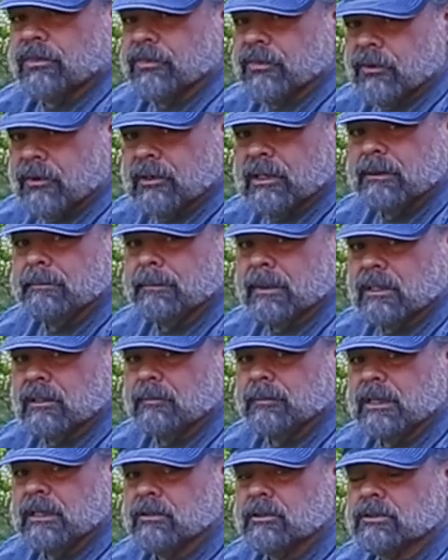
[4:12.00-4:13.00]
30
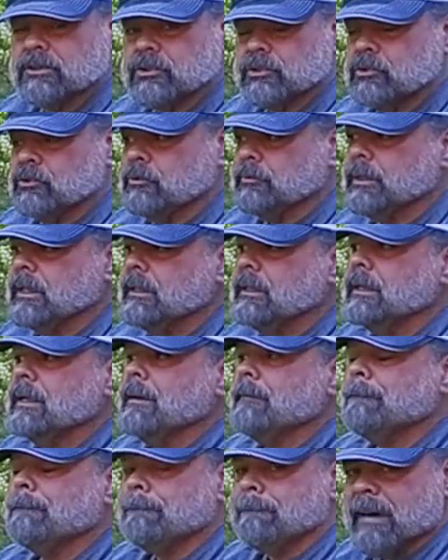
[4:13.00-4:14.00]
millimeter tube
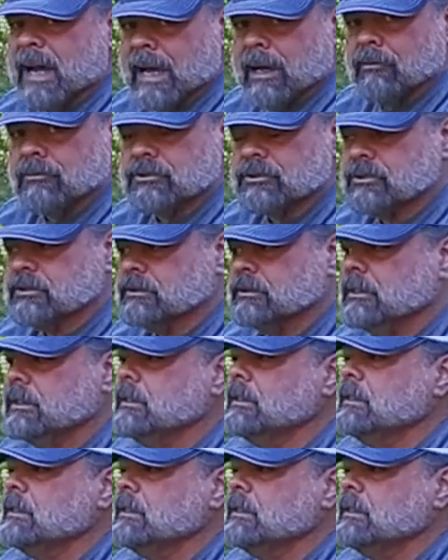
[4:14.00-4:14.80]
mounts.